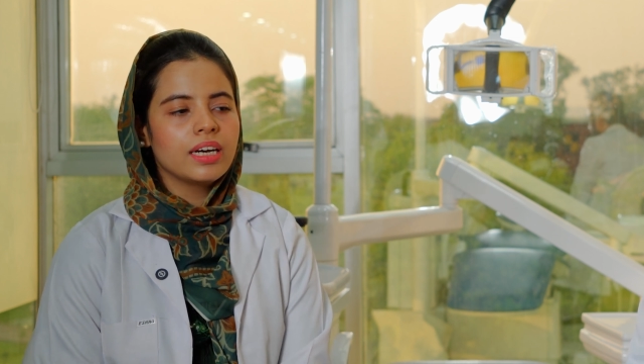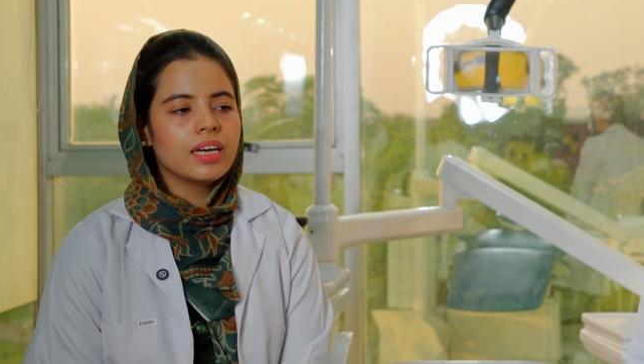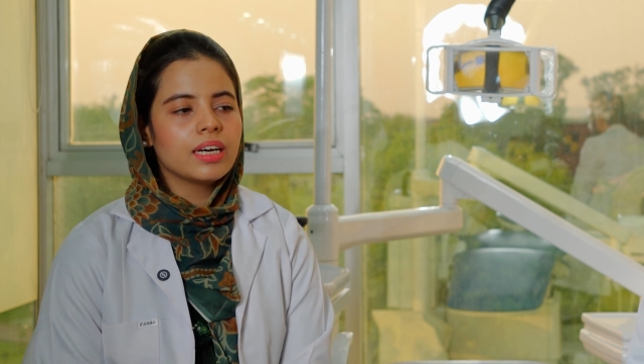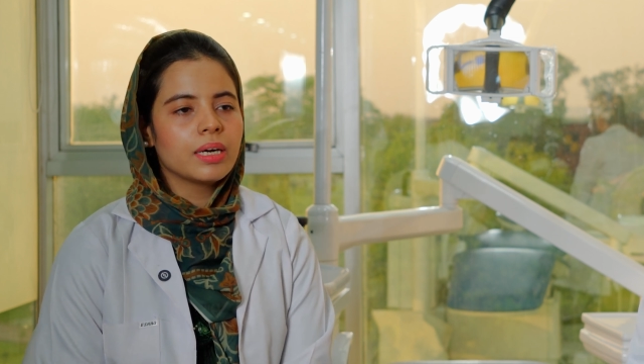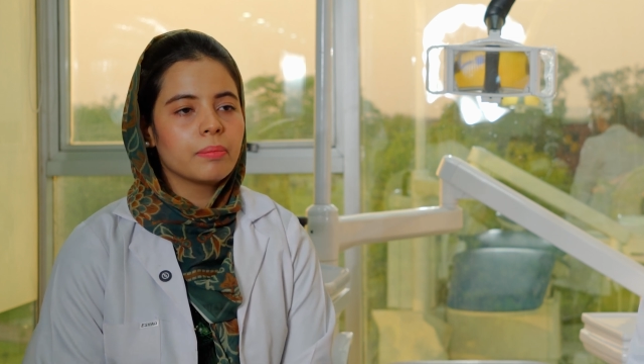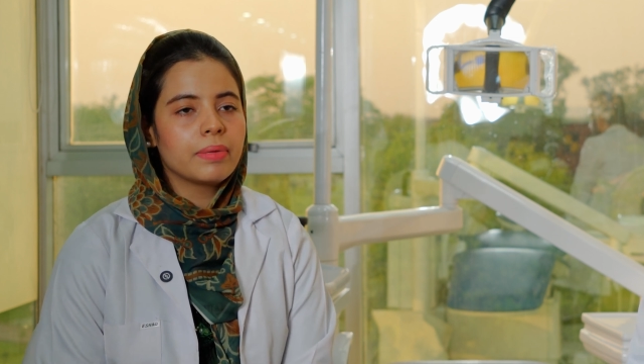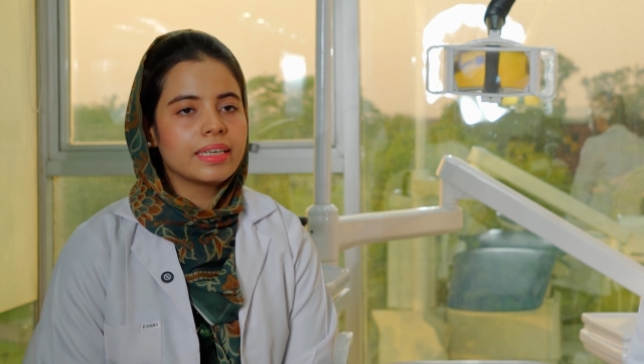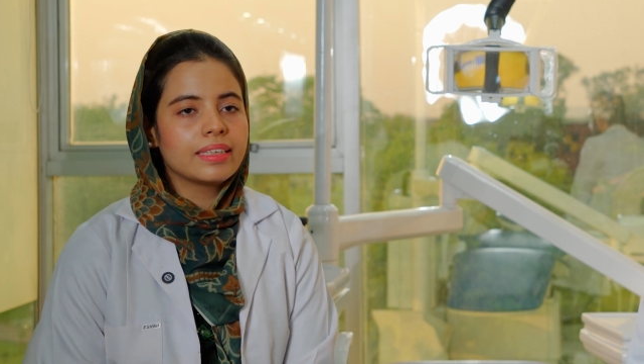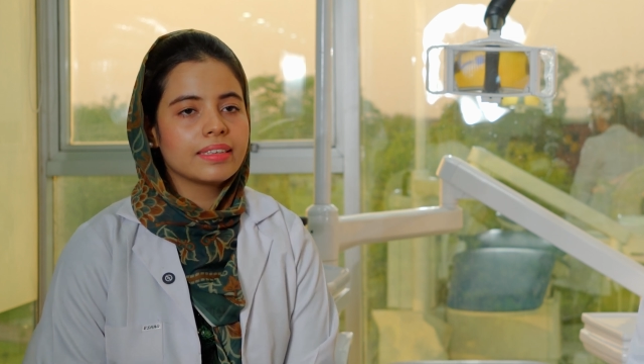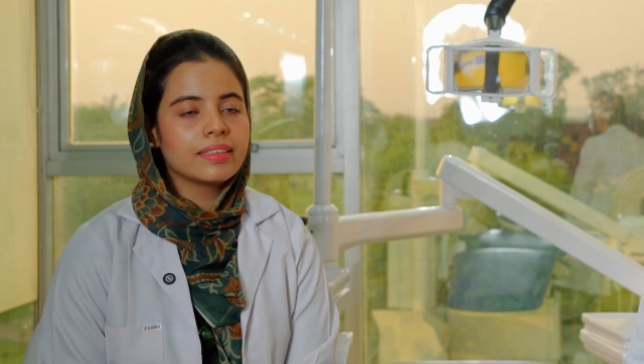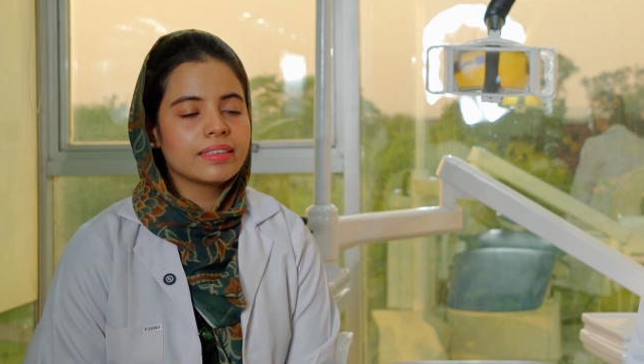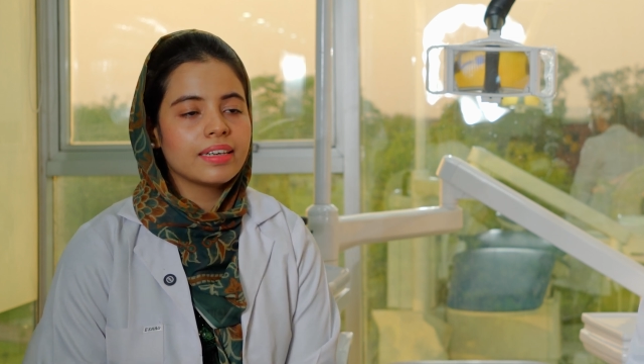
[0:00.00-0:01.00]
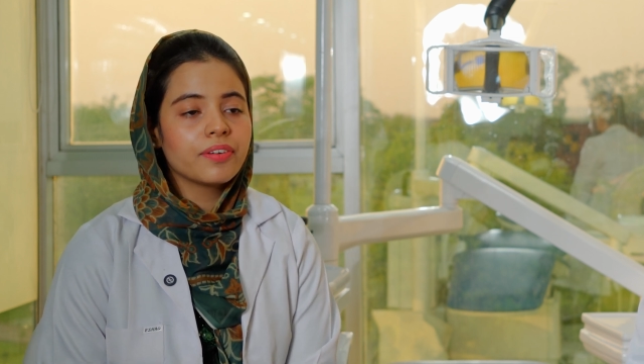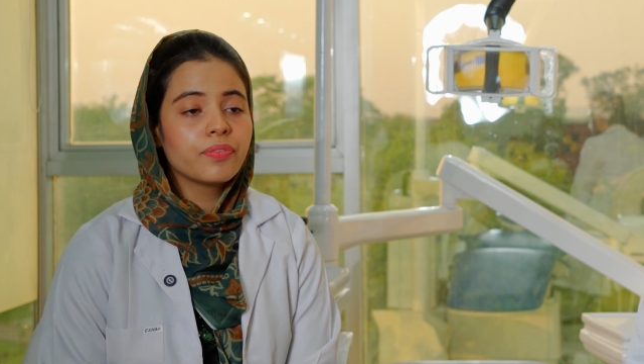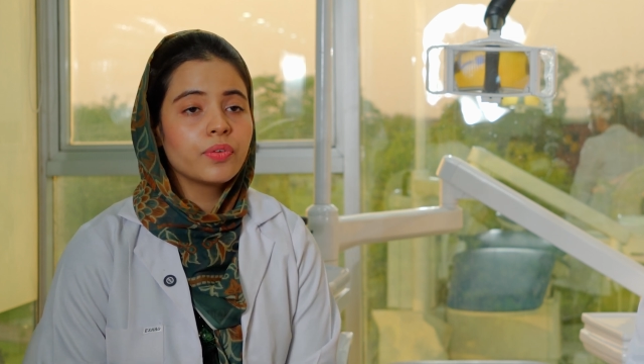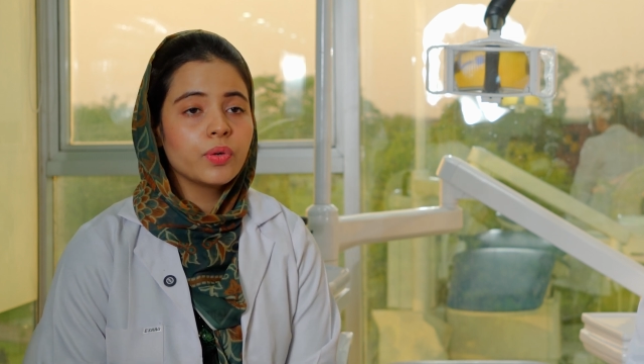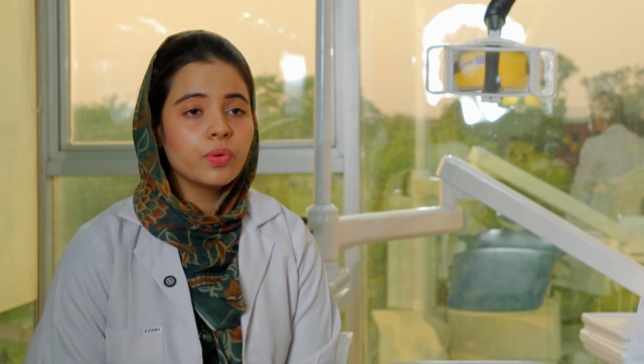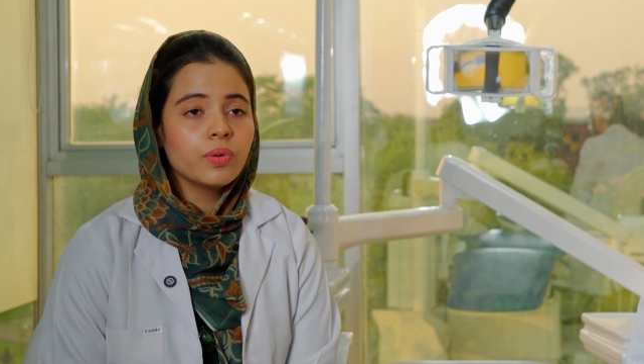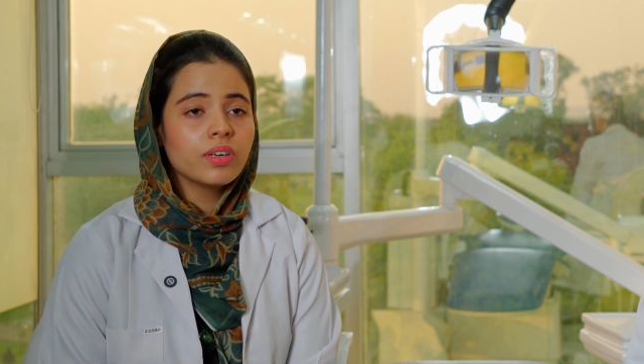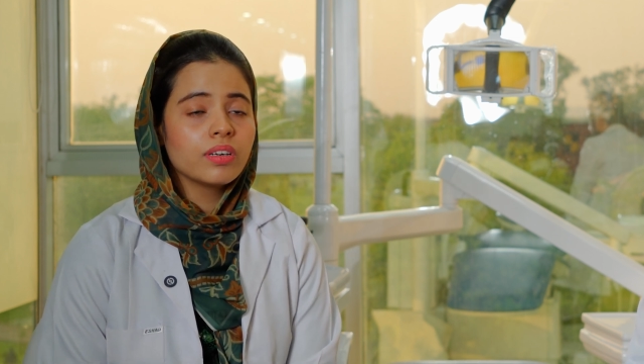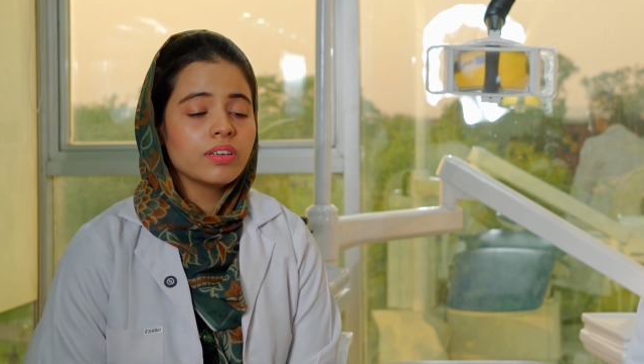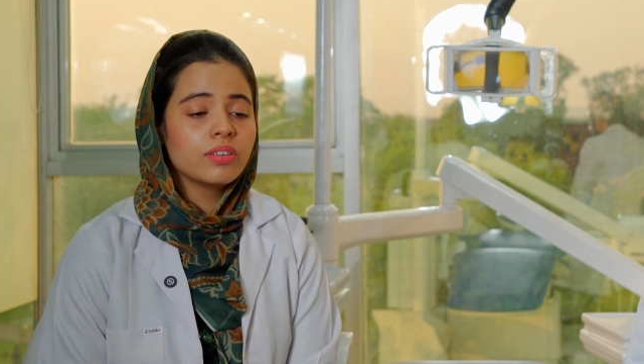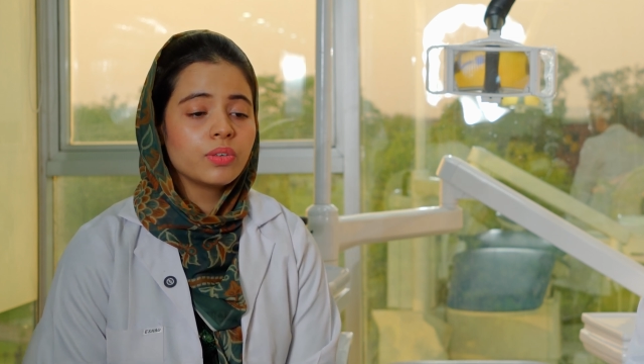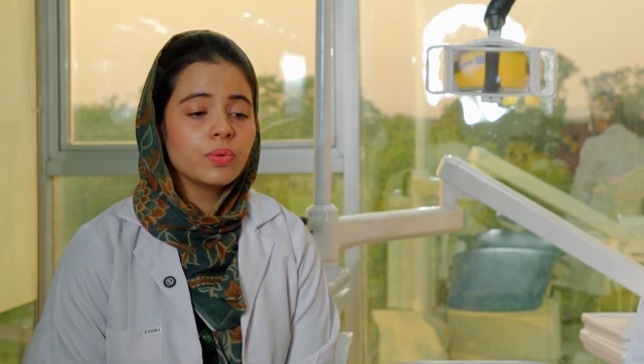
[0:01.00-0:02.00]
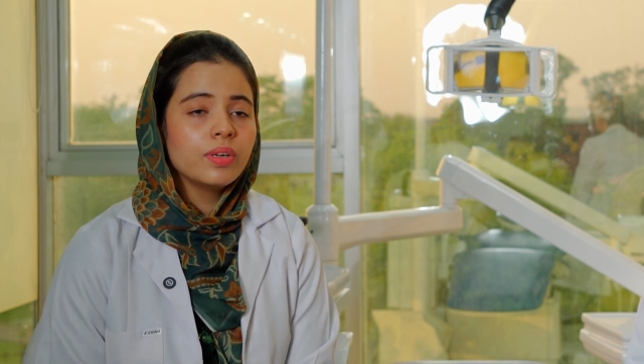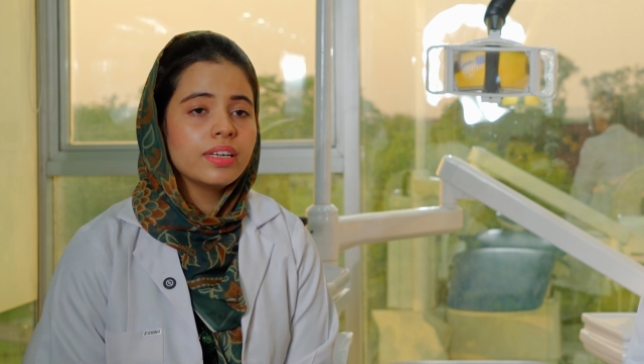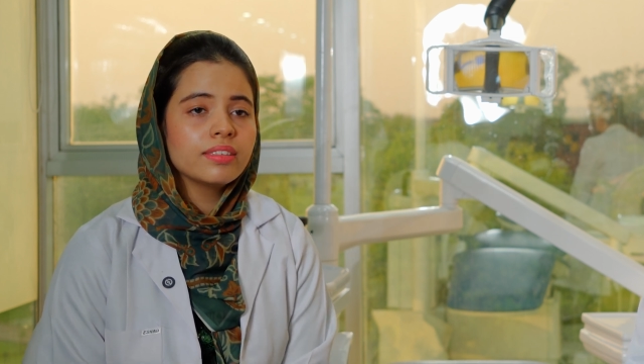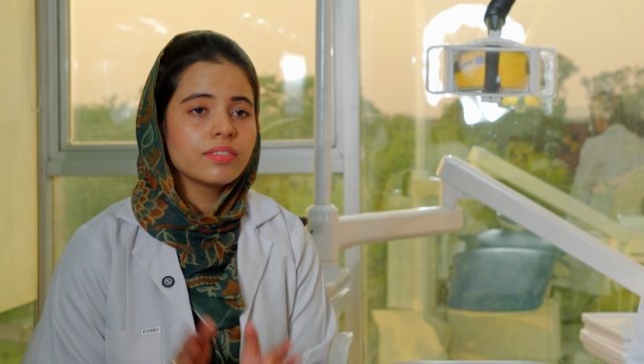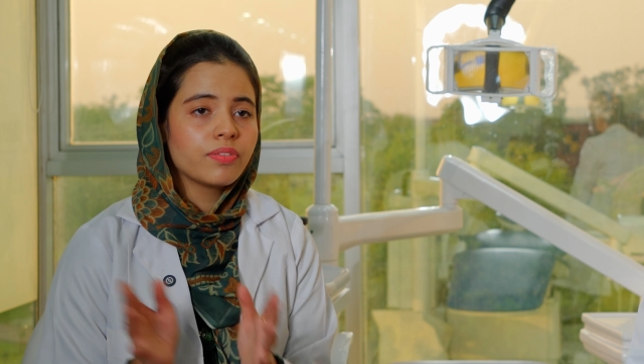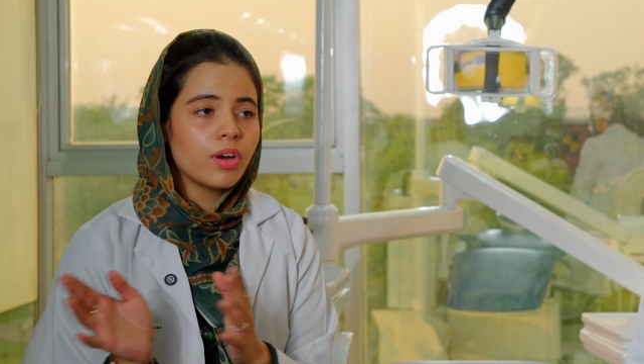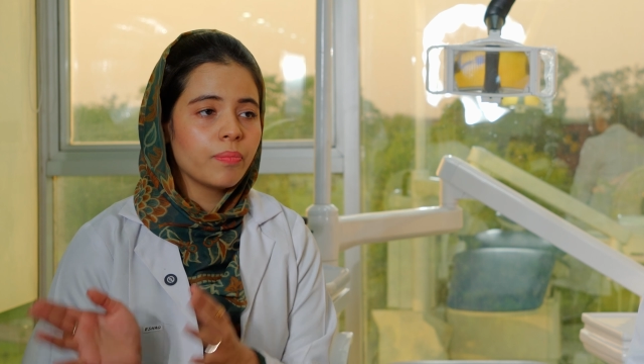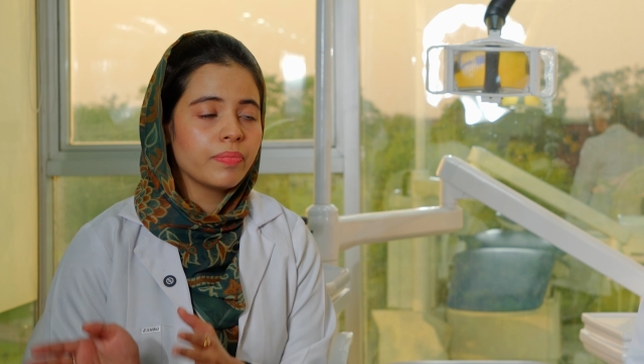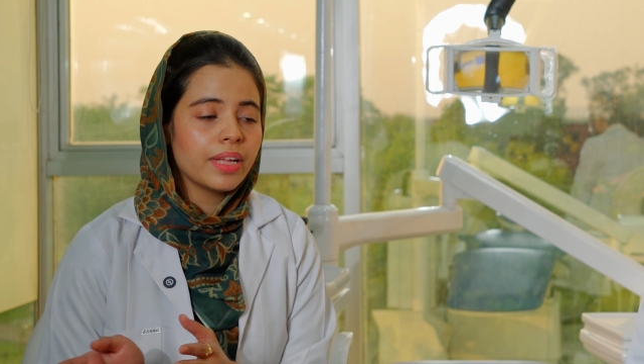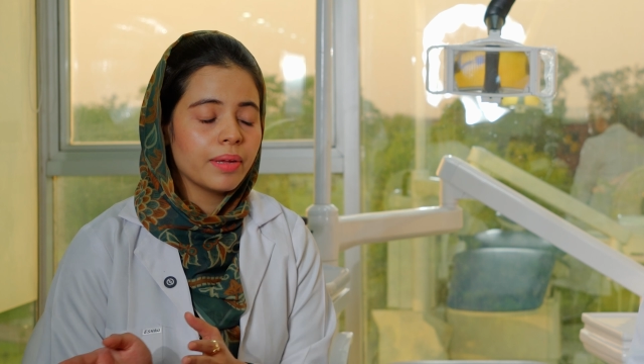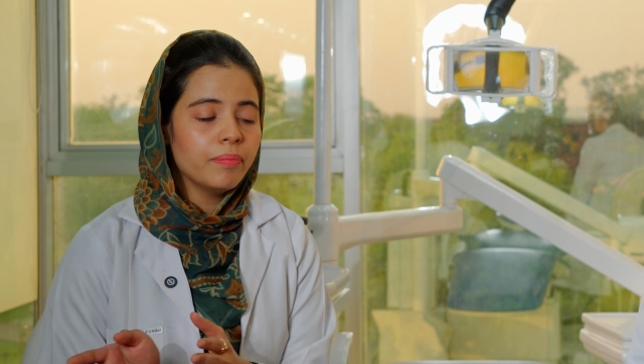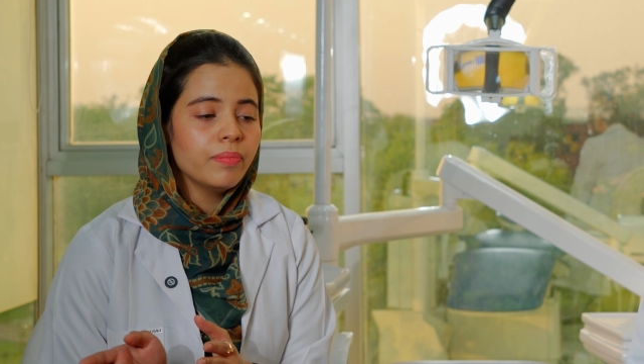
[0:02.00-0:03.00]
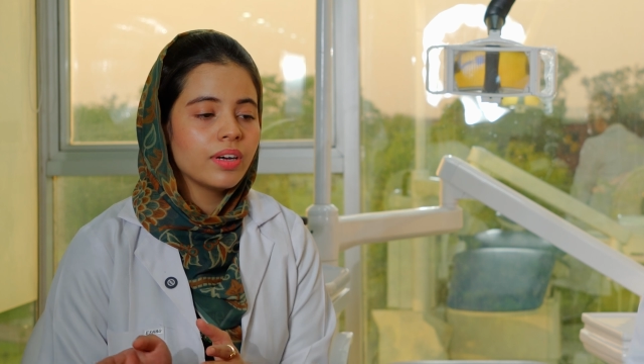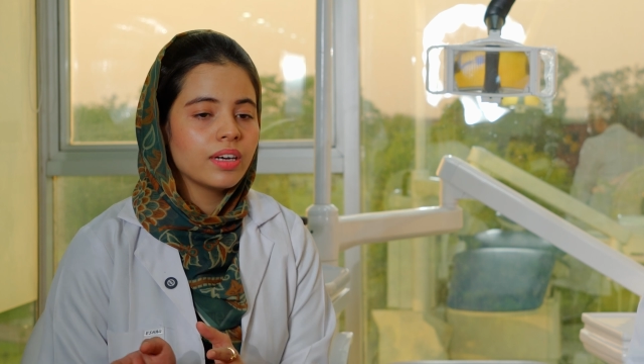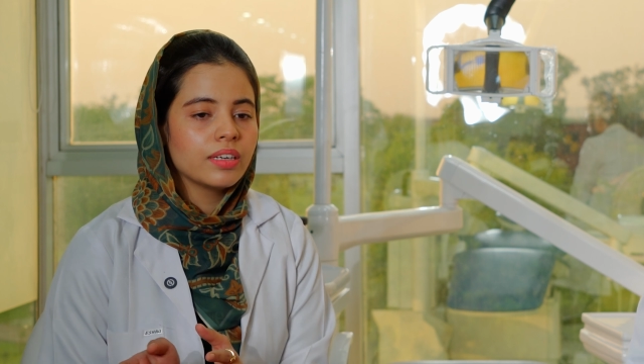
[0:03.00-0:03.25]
But there are few rulings from them.